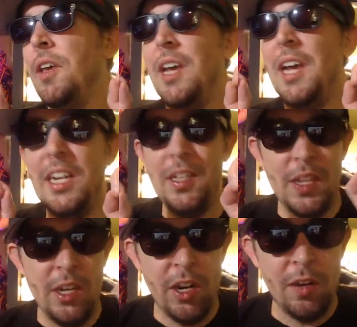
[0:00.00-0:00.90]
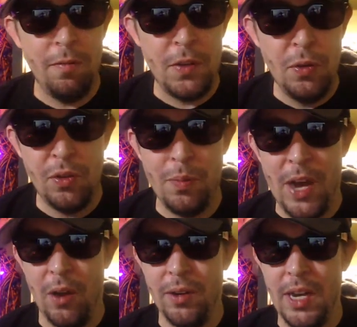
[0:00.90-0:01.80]
Anything you're confused
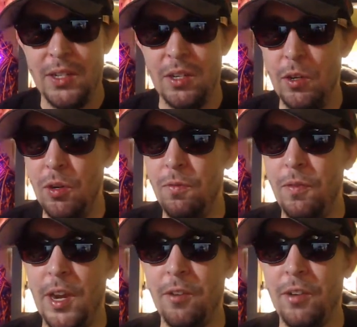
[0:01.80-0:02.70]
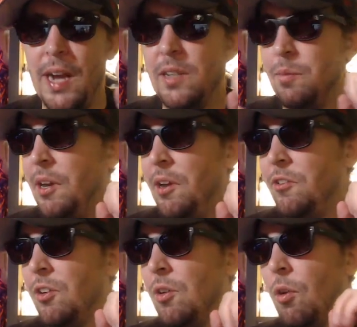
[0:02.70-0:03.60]
about as a new Fantrax
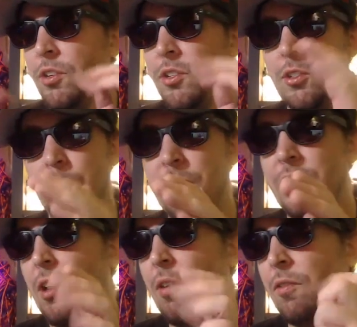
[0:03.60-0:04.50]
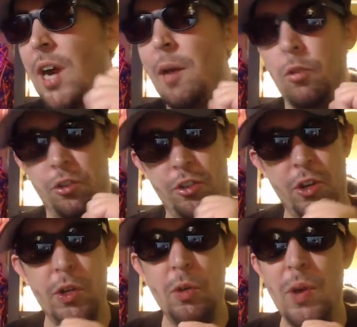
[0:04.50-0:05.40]
manager or just switching over, I will
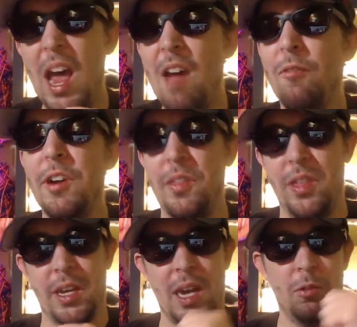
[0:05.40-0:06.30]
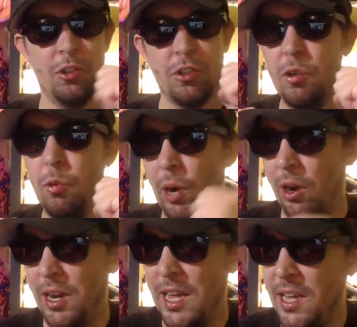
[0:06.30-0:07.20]
show you everything. I will show you where
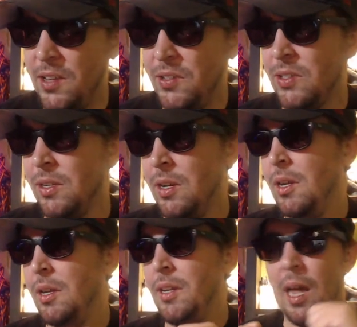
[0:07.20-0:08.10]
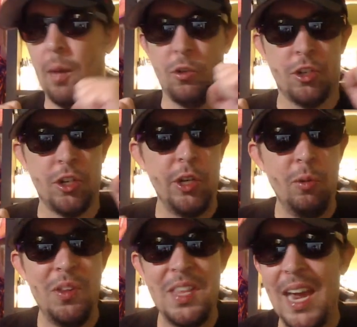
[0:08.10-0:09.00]
it is. I will show
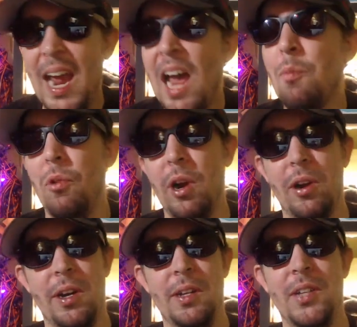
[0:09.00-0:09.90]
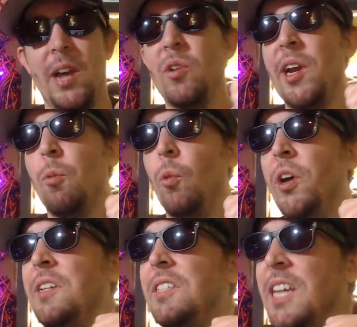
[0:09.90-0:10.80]
you in the app where it is. I don't care what
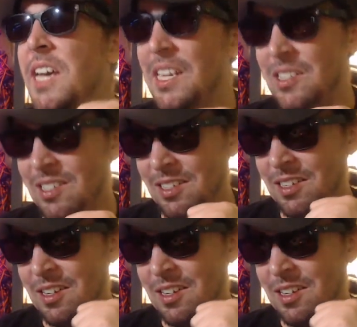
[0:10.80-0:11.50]
it takes.